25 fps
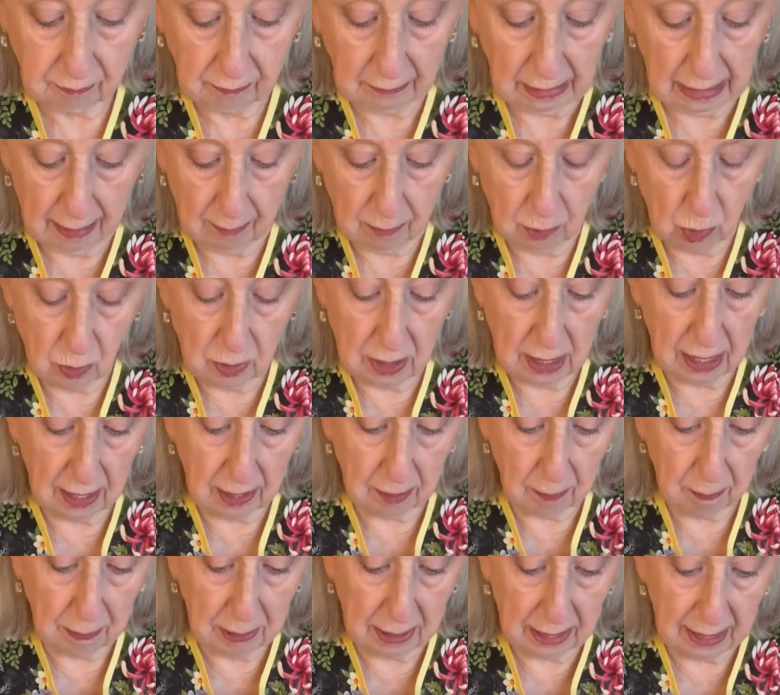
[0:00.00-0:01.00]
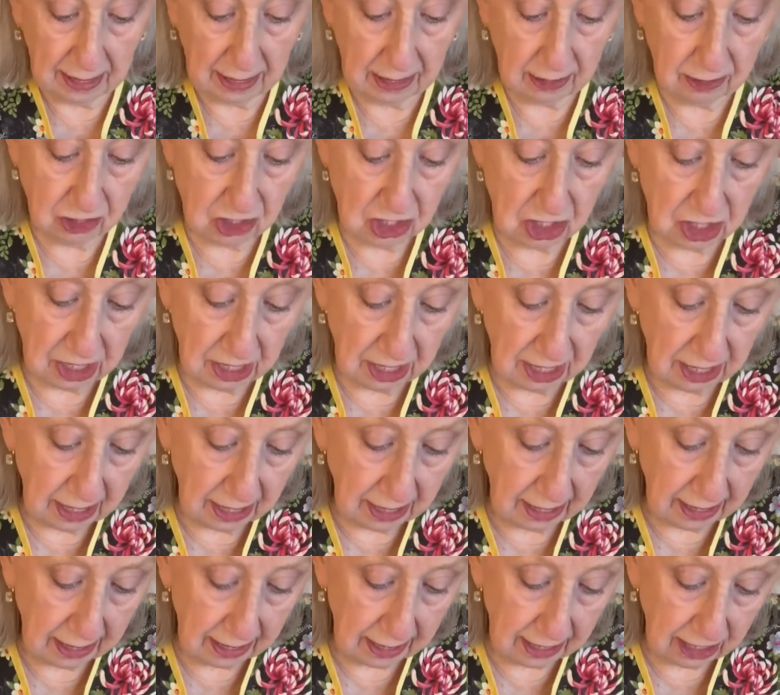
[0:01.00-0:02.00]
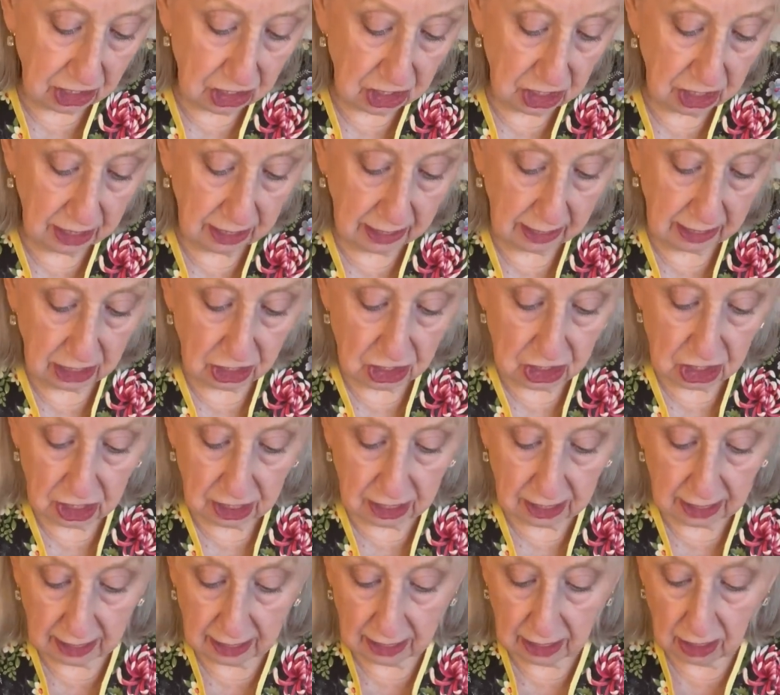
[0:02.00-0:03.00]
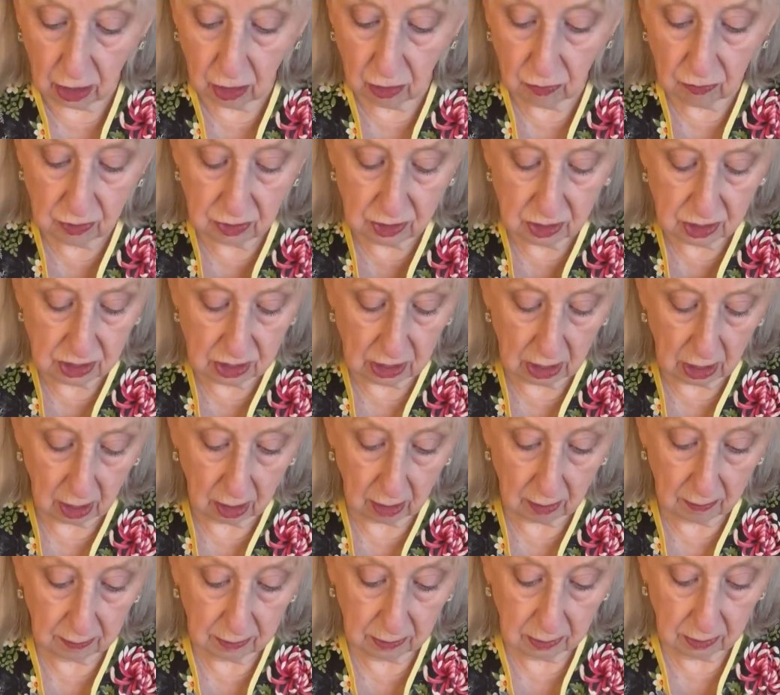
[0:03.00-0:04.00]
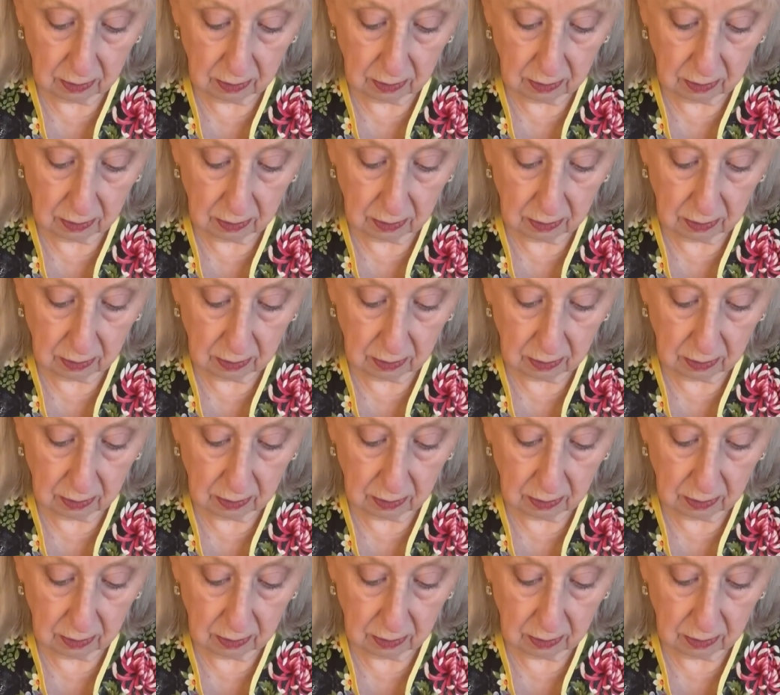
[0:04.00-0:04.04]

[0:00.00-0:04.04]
I'm going to kind of paint gently, gently, gently over the top